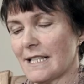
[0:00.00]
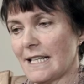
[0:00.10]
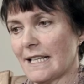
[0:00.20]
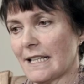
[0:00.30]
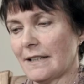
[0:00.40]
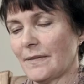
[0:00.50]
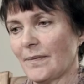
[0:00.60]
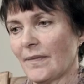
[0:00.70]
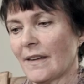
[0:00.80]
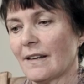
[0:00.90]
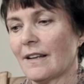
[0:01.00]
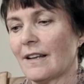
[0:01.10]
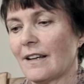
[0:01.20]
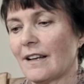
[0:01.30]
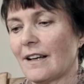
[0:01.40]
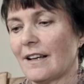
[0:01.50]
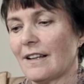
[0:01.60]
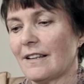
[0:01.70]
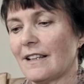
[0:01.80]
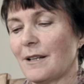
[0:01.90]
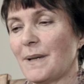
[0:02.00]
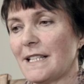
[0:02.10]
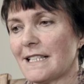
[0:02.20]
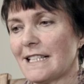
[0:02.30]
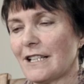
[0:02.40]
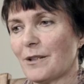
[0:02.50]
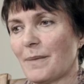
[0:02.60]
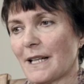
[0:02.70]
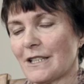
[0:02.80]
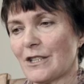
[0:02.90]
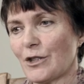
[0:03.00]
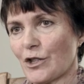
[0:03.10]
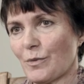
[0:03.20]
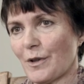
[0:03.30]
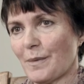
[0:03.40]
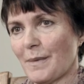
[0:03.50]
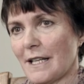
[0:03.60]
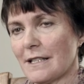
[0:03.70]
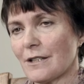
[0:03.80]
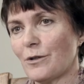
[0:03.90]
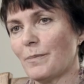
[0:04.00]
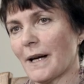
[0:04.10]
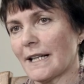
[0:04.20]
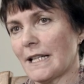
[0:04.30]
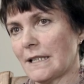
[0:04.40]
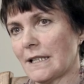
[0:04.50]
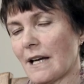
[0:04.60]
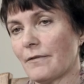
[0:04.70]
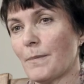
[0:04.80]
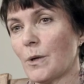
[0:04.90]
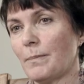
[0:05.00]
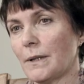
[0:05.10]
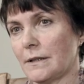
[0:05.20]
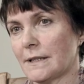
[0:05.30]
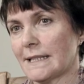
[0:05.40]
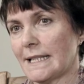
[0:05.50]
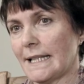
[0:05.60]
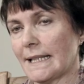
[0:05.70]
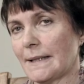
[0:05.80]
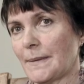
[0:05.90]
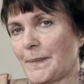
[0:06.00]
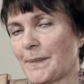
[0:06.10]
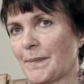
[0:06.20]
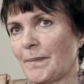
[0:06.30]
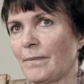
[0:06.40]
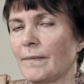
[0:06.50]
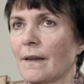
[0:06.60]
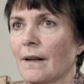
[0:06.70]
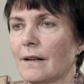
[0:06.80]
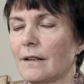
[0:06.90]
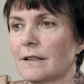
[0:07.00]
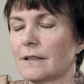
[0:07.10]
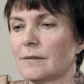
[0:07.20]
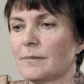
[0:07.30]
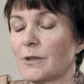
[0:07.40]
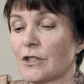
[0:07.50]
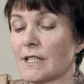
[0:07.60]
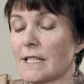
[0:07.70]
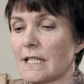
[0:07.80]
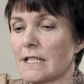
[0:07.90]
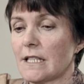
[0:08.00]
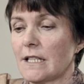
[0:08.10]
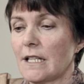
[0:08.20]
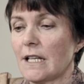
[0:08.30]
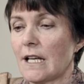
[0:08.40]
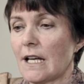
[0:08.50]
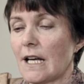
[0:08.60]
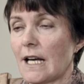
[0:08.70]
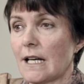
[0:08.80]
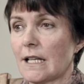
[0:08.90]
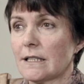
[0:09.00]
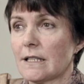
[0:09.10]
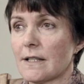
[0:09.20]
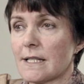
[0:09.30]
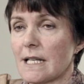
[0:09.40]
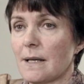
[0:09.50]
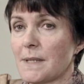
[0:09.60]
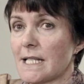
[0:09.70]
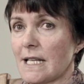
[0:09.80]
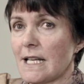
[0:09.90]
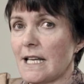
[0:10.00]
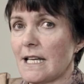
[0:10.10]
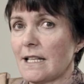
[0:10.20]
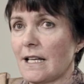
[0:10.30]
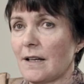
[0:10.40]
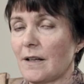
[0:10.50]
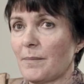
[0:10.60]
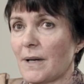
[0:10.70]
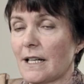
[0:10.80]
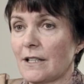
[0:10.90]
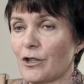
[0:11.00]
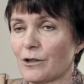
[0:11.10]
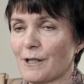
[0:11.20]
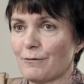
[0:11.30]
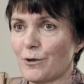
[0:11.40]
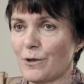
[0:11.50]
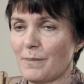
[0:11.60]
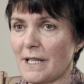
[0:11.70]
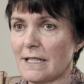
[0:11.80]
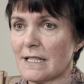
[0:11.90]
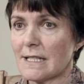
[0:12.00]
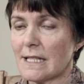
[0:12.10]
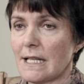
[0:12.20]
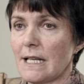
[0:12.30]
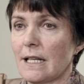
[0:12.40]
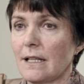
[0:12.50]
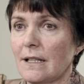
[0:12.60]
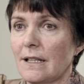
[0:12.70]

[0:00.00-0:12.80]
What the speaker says: taken. They immediately got back in touch with me to go back in and have more bloods taken, which I did. And the same day, my doctor phoned me to say,